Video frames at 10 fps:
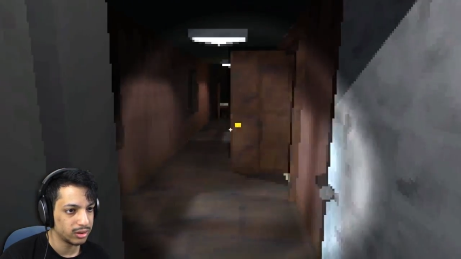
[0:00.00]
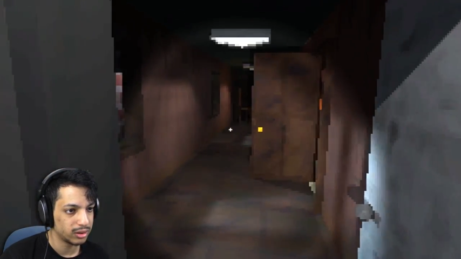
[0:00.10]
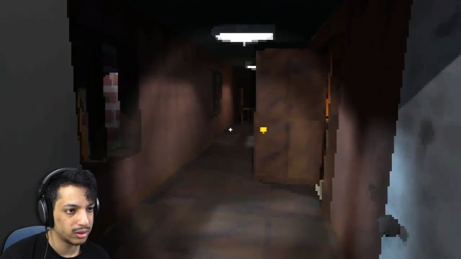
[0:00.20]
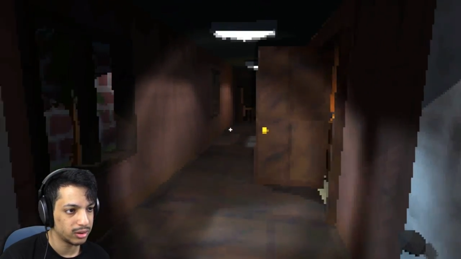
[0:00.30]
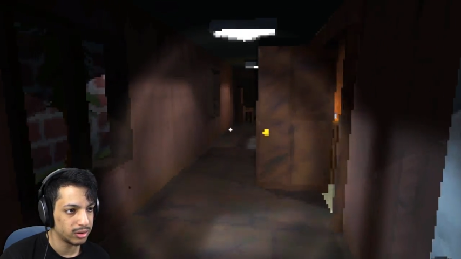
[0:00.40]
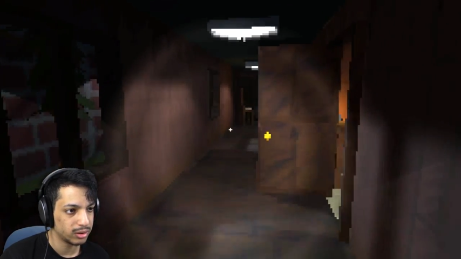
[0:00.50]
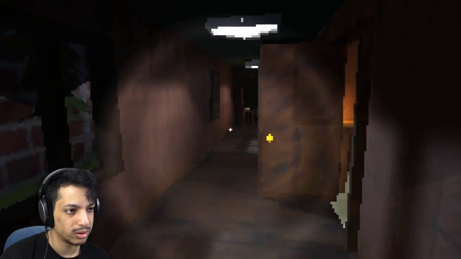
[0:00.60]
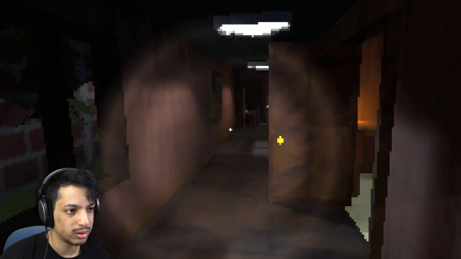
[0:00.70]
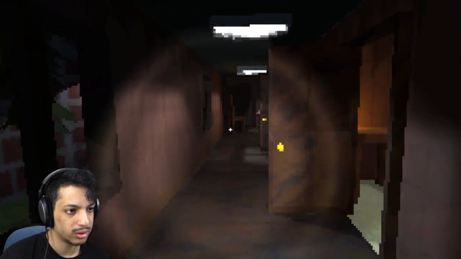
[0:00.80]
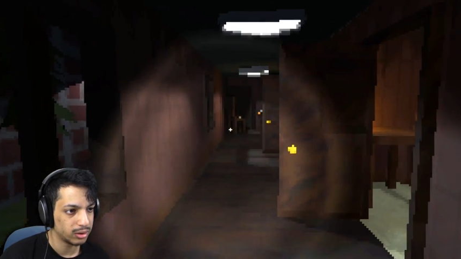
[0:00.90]

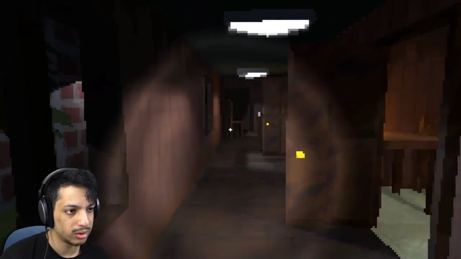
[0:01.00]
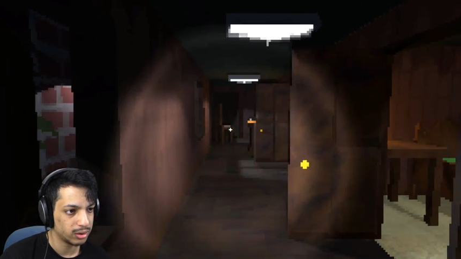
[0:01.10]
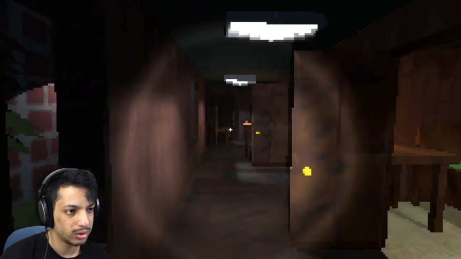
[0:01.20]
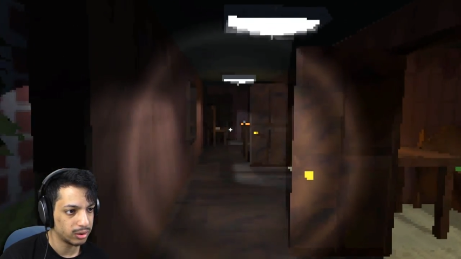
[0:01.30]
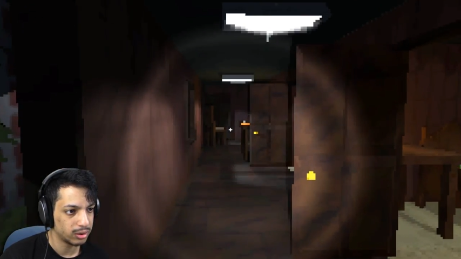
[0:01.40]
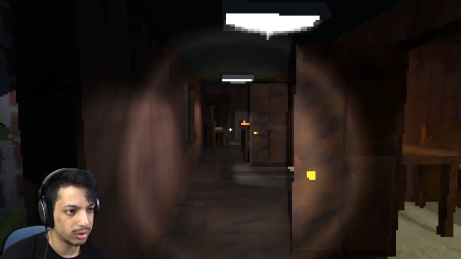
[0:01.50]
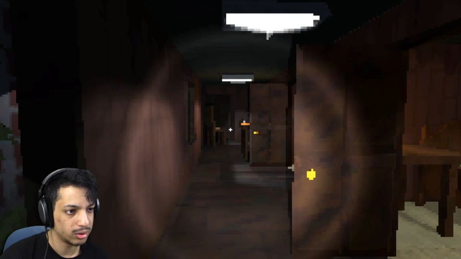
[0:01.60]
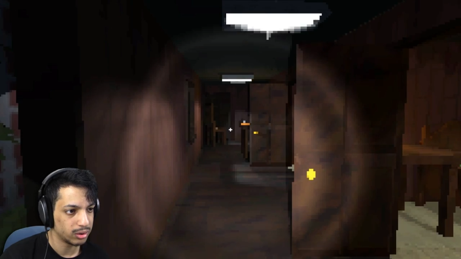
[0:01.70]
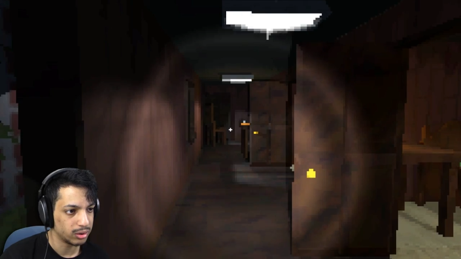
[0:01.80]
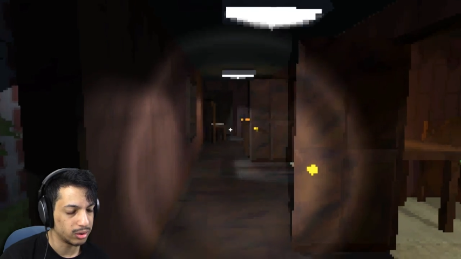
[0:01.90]

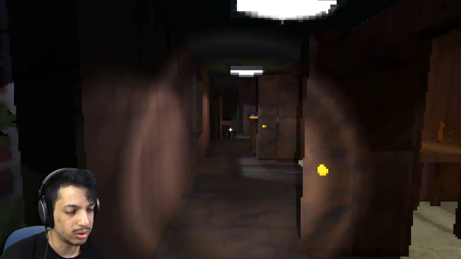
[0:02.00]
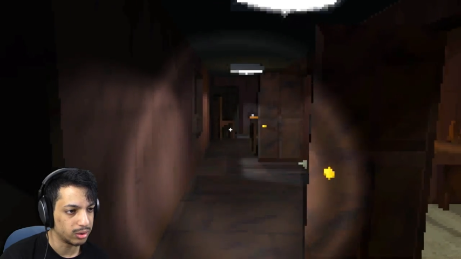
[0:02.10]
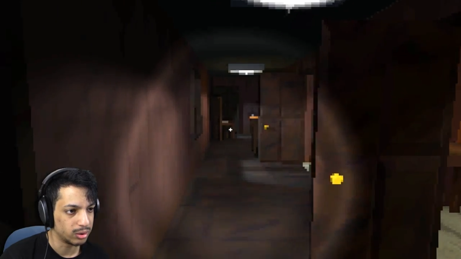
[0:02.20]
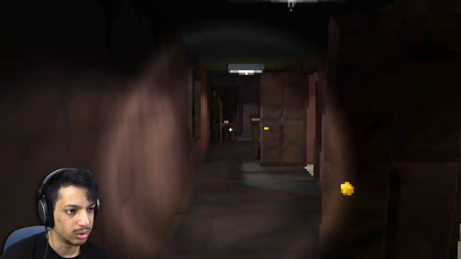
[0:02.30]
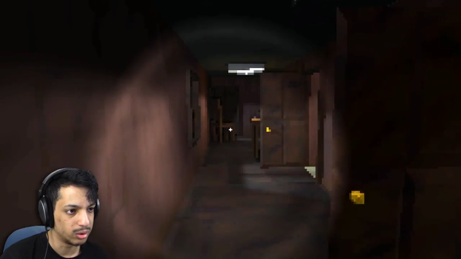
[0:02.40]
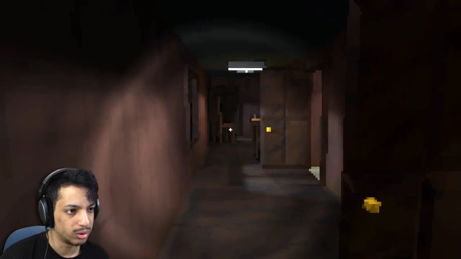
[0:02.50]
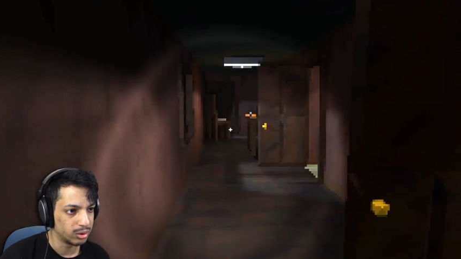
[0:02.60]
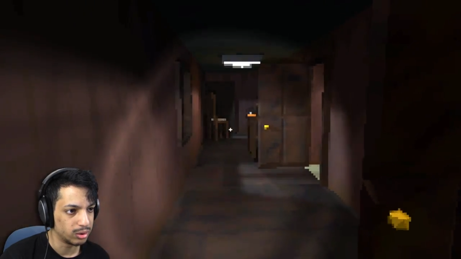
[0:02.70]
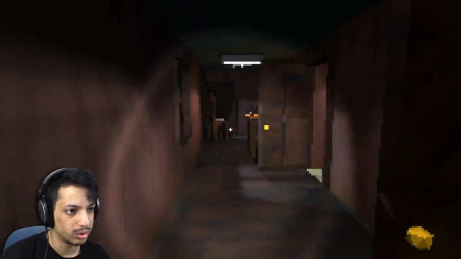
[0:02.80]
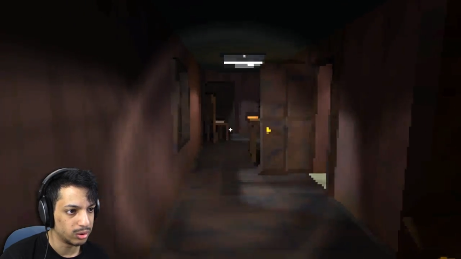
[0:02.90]

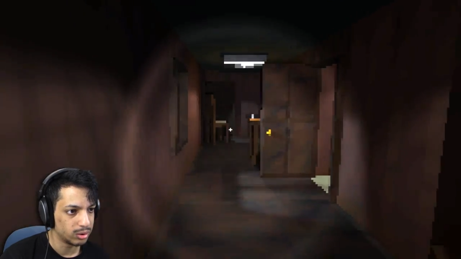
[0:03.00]
Nobody speaks.